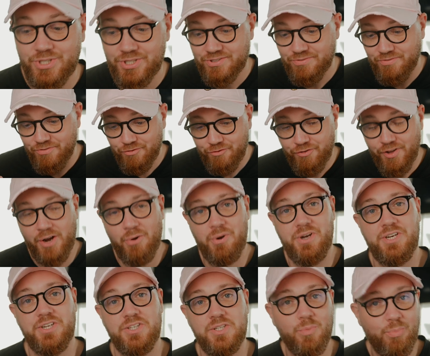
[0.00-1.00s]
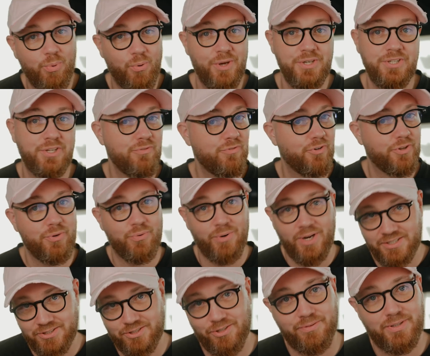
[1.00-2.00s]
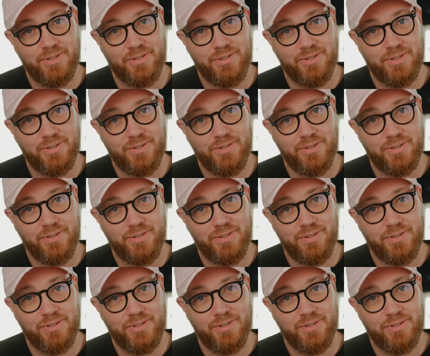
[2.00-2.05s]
is very disappointing for the rest of